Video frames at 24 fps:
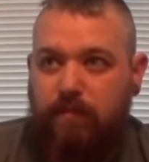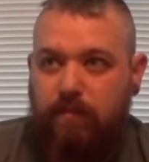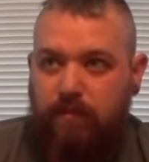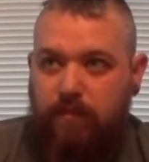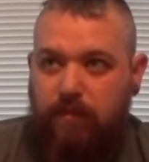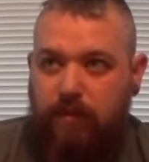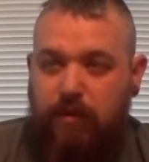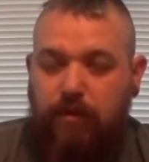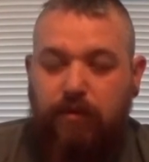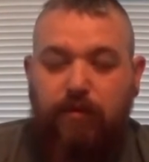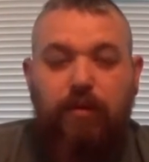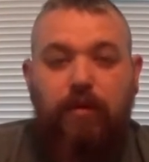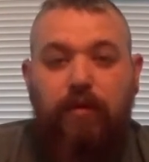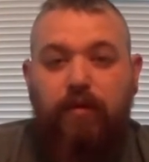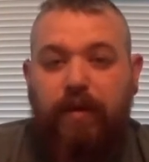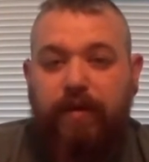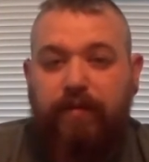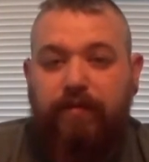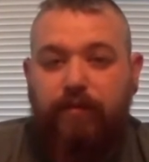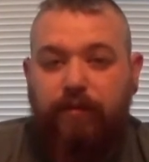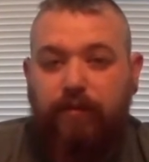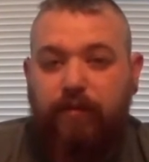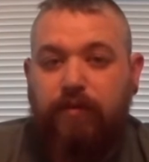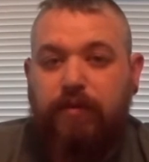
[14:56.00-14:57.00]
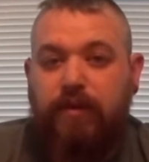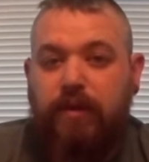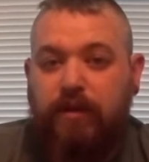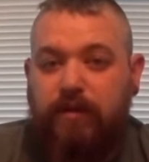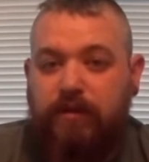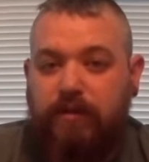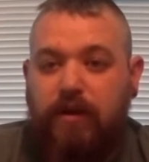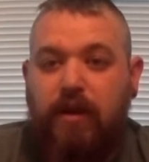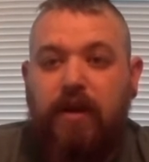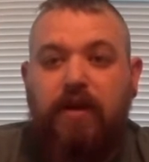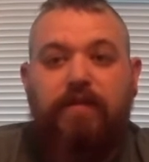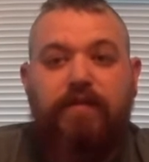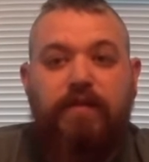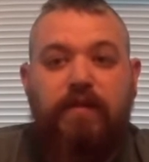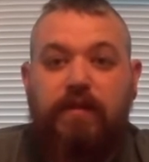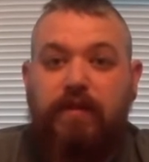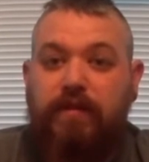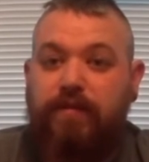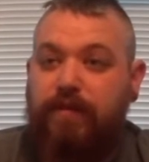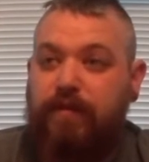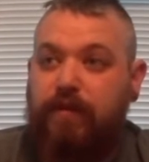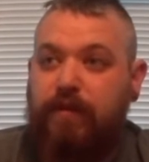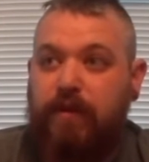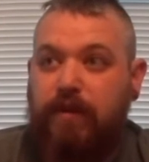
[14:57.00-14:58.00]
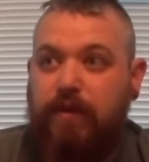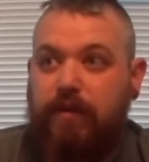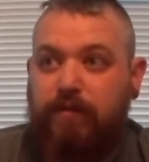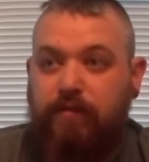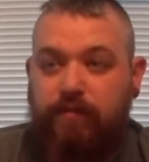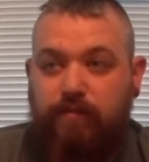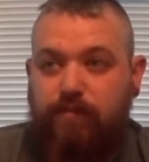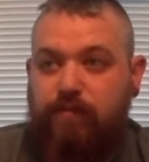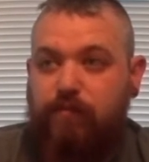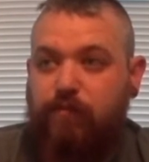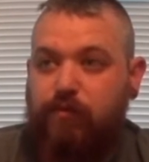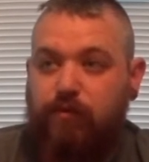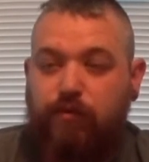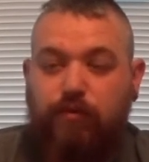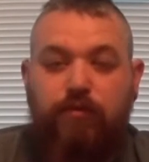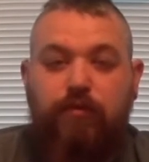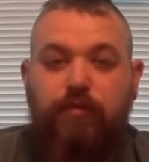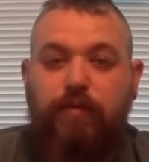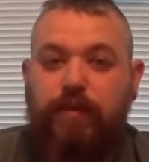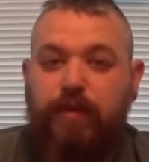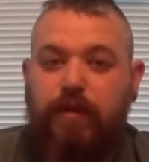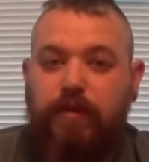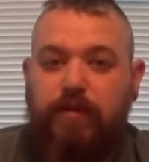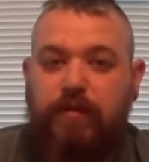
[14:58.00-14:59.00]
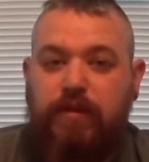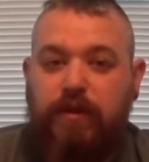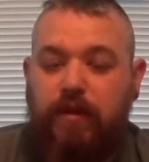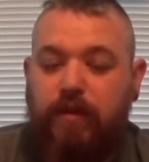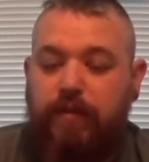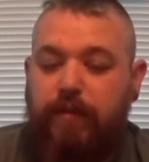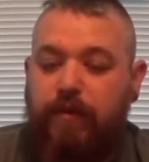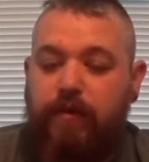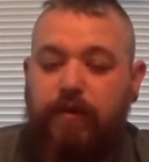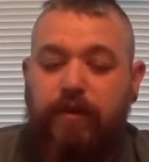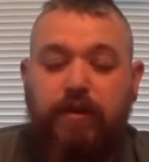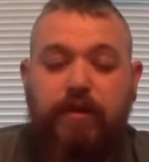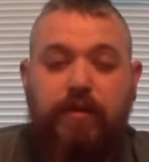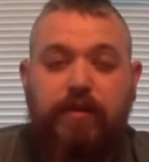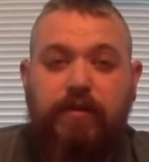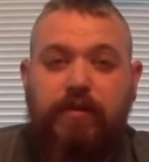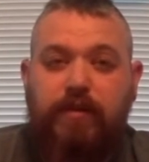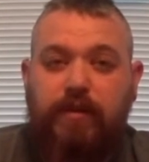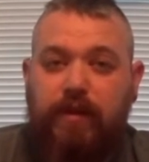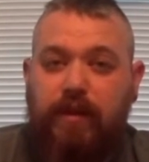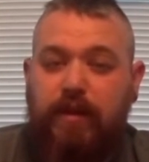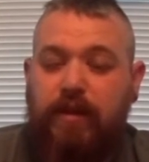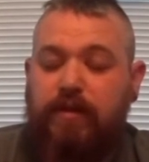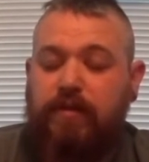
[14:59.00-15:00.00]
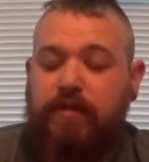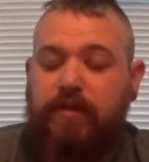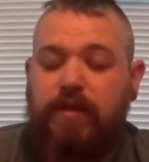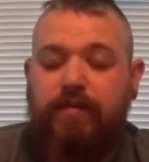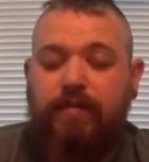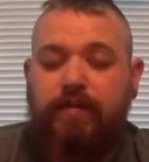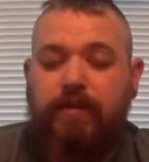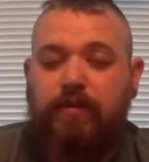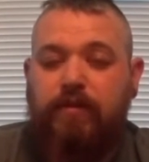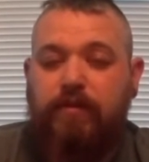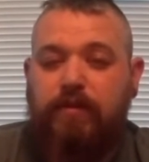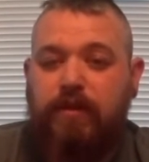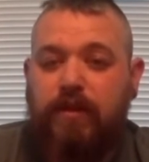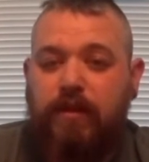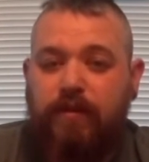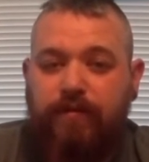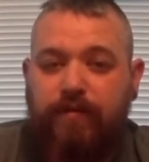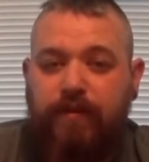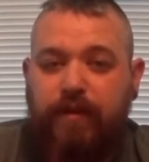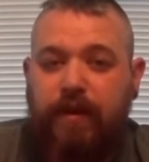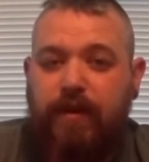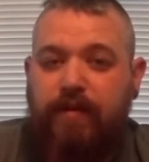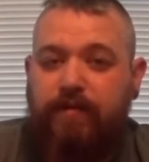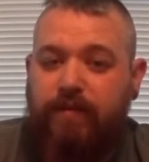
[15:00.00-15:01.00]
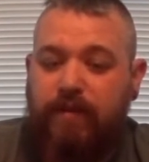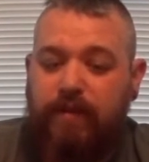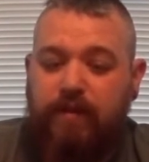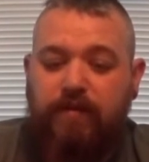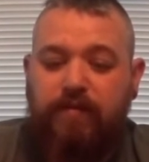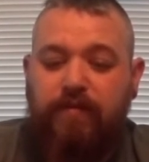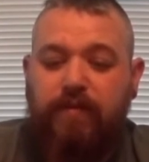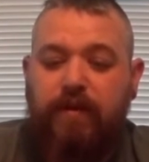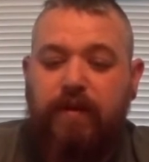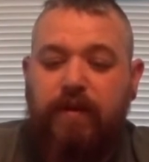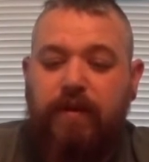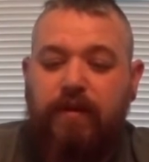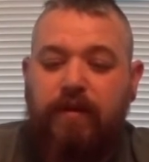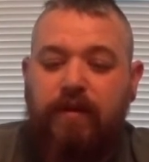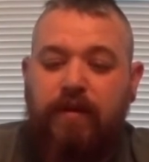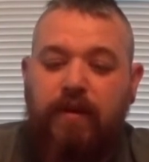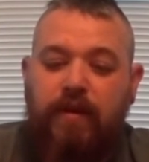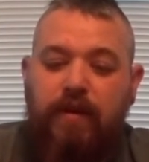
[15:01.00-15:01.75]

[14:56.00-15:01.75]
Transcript: you don't have to rotate as often. If you get true military MREs, they got a 7-year shelf life, that's fine.